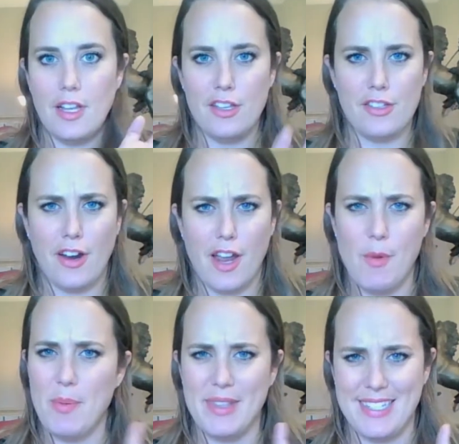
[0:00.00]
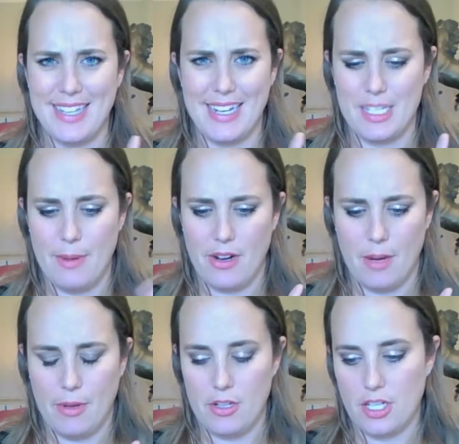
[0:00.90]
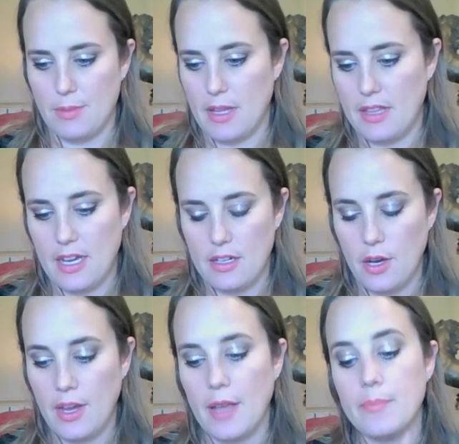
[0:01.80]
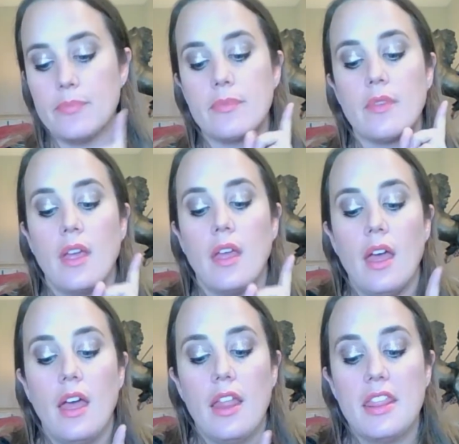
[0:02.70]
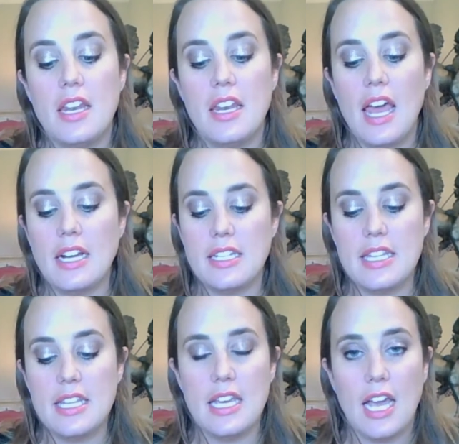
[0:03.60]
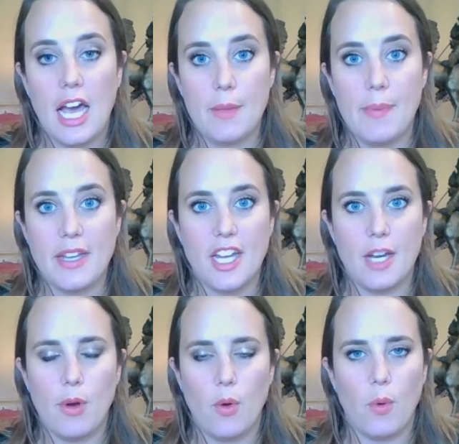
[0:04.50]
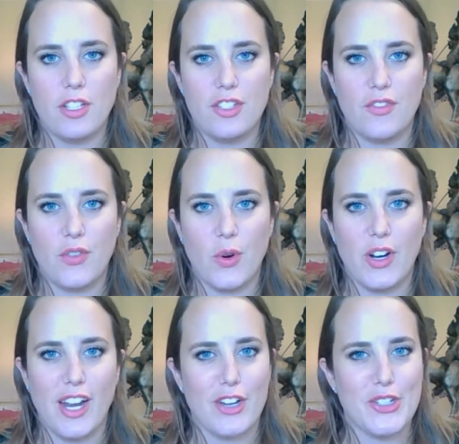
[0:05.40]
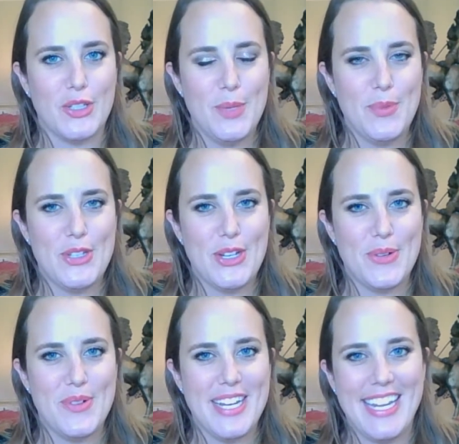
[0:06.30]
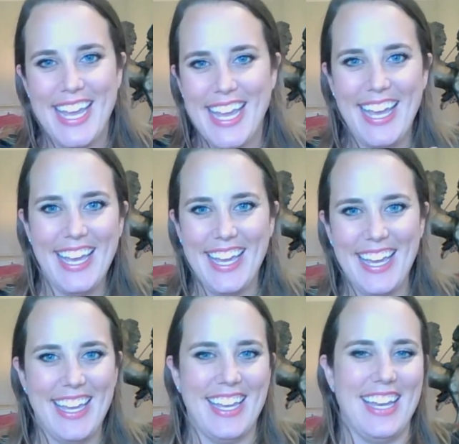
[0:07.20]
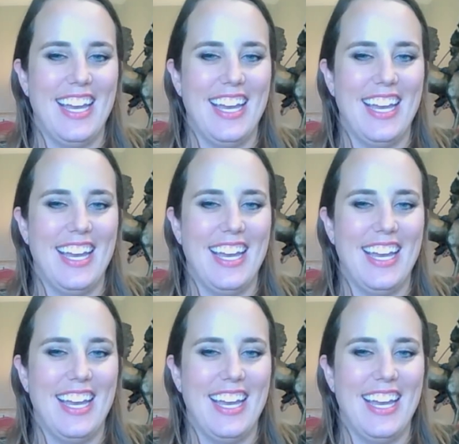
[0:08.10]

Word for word: Sorry, I'm hoping this lighting's better. I apologize about that. Okay, the next thing I picked up was for National Lipstick Week. Hey!